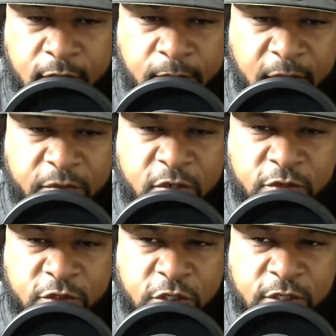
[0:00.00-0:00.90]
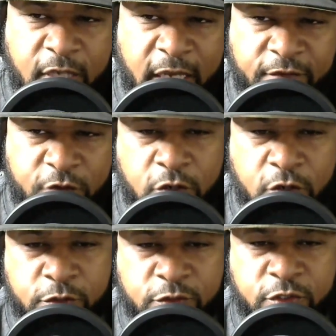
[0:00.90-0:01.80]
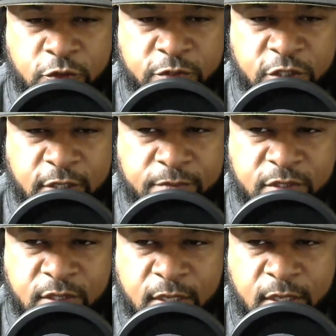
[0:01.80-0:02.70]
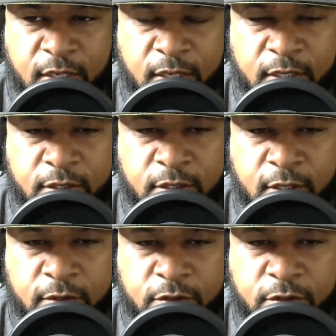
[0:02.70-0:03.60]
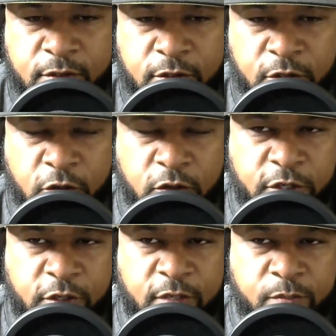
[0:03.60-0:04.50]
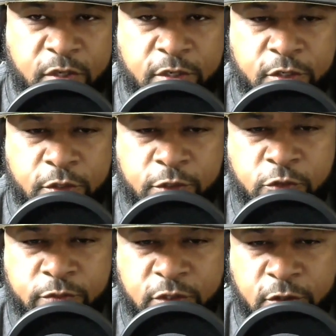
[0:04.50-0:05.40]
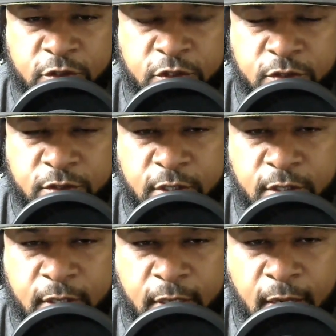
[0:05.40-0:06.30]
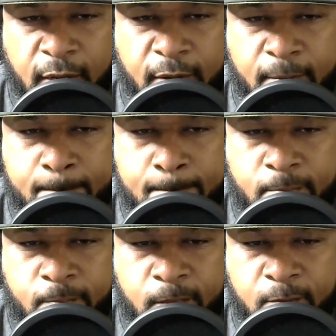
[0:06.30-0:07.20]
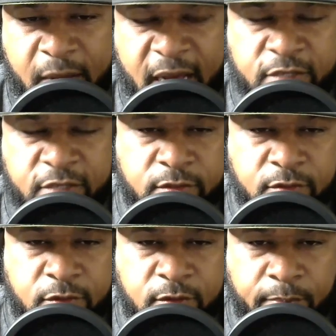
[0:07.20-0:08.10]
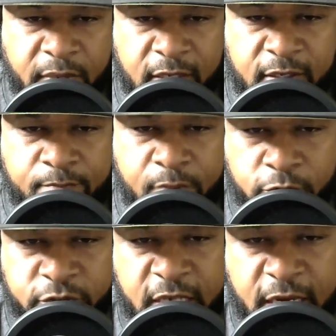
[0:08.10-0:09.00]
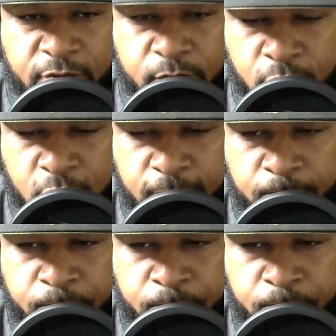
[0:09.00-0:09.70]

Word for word: maybe you should, like, if you're on YouTube, Chubbs, go. You can put in the YouTube search box the Pelican post game report.